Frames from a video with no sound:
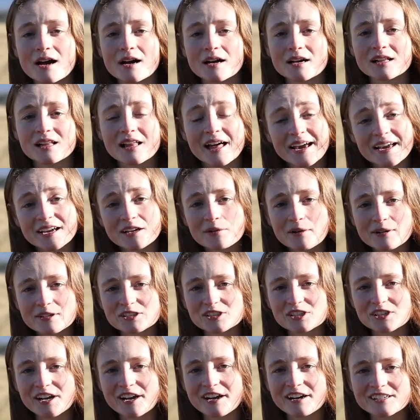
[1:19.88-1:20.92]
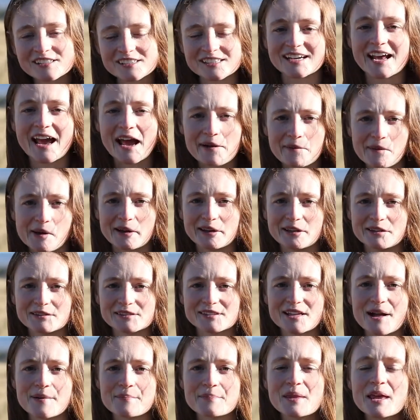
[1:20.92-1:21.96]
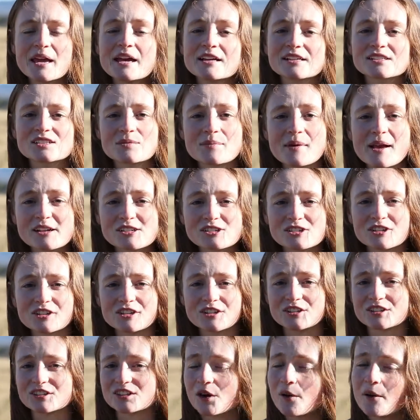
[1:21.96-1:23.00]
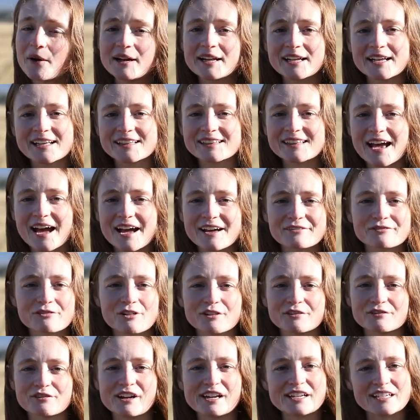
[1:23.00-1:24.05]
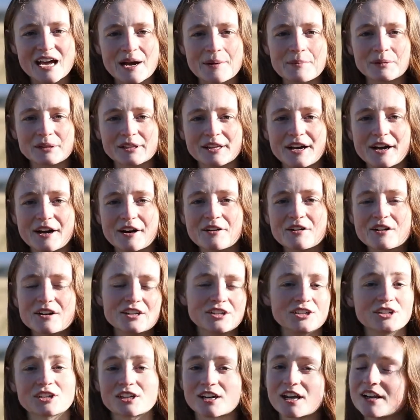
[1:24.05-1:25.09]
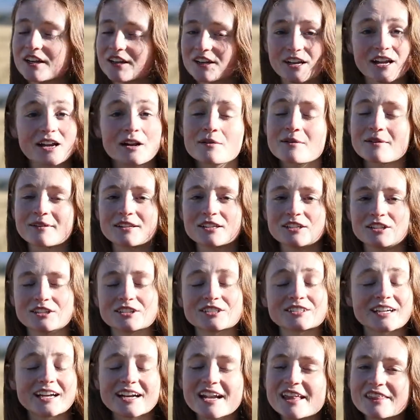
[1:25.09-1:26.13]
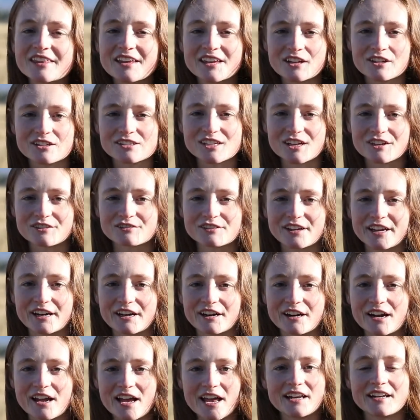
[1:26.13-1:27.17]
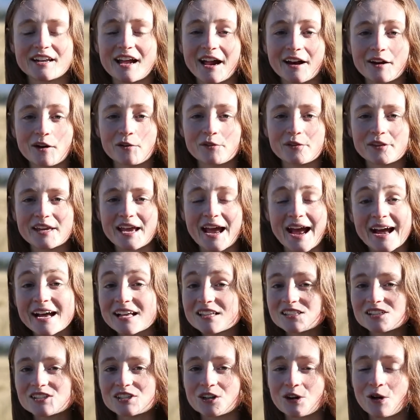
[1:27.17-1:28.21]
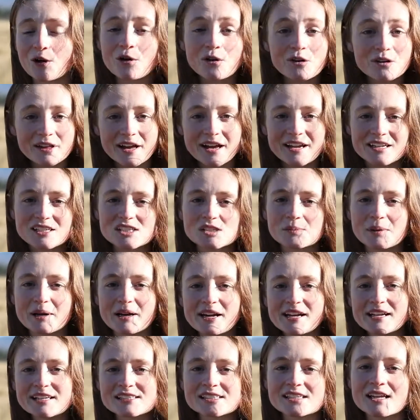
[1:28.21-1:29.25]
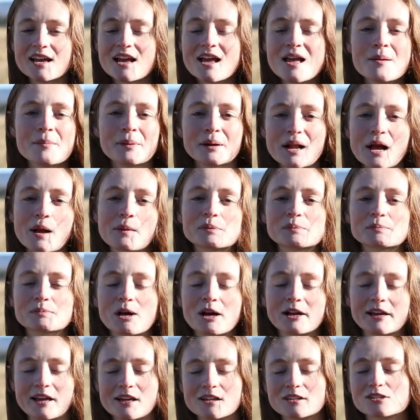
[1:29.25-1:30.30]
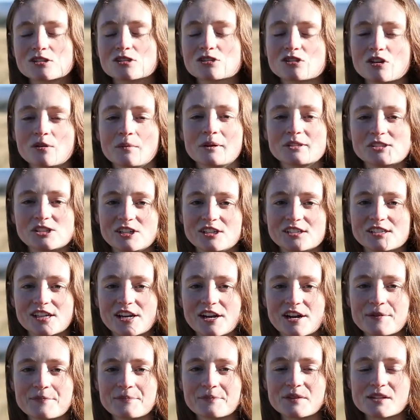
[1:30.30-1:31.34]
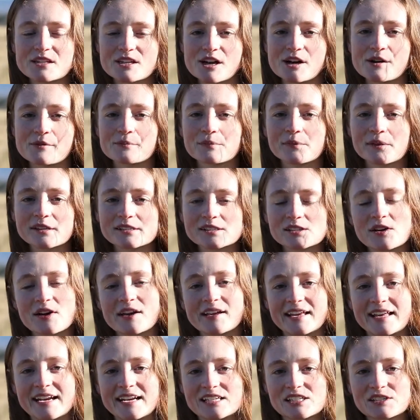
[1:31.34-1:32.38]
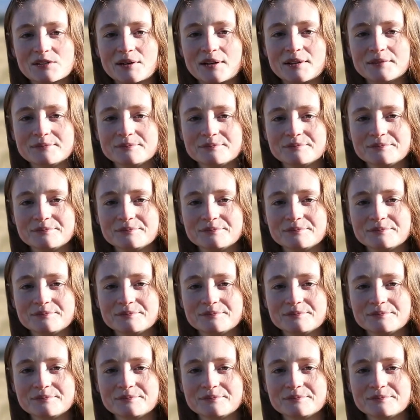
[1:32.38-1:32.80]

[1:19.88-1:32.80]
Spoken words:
client questionnaires and how I use them. So make sure that you're going to get that for free down below. You're gonna thank yourself later. It not only adds to your whole client experience, but it helps blogging so much easier. So let's go ahead and get into it.